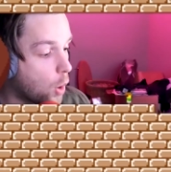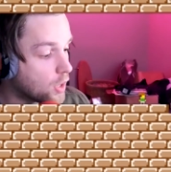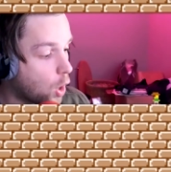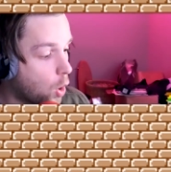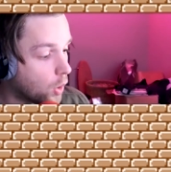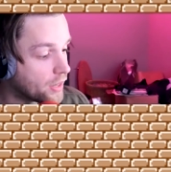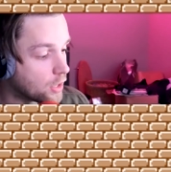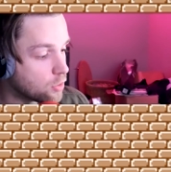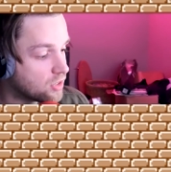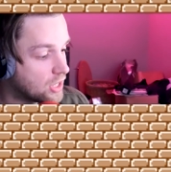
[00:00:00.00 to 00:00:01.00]
go in the hole and
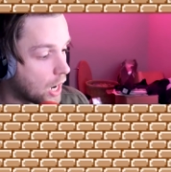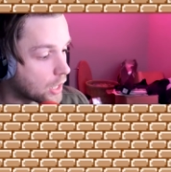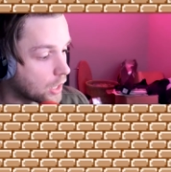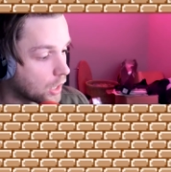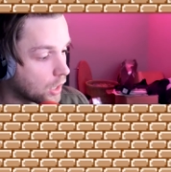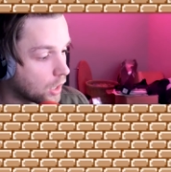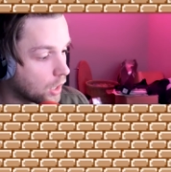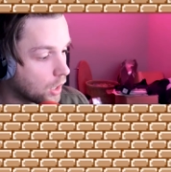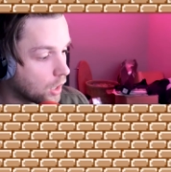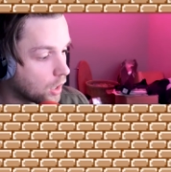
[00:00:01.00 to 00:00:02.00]
then you duck.
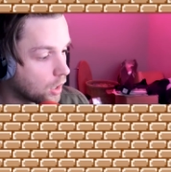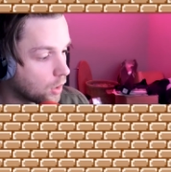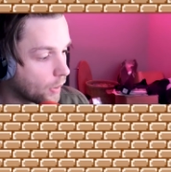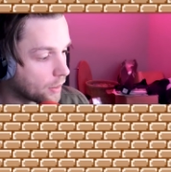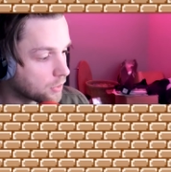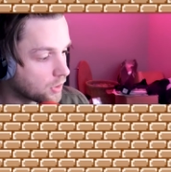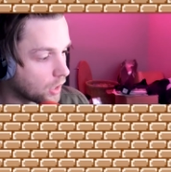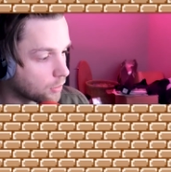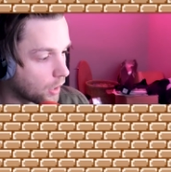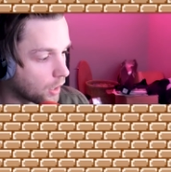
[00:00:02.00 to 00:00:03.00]
Wait, I'm
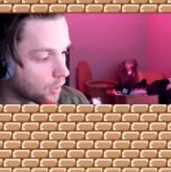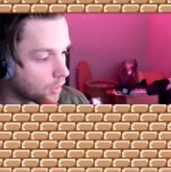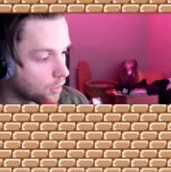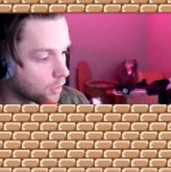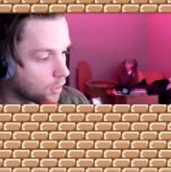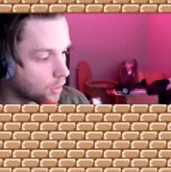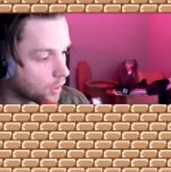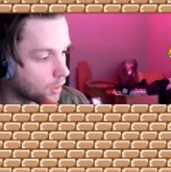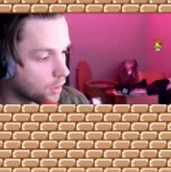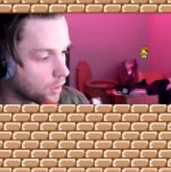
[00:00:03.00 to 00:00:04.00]
stuck right now though. Hold
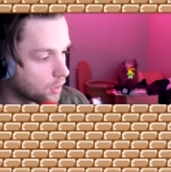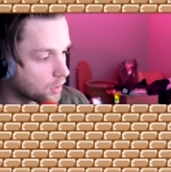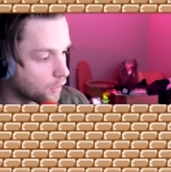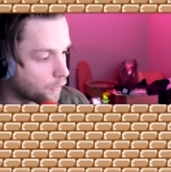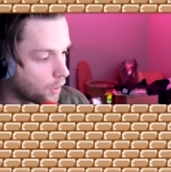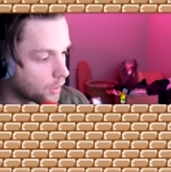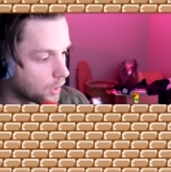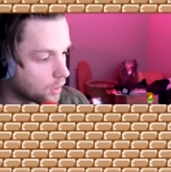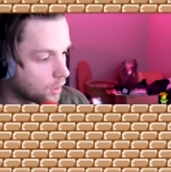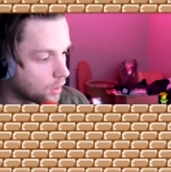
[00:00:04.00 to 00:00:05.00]
on. Is it gonna fall again?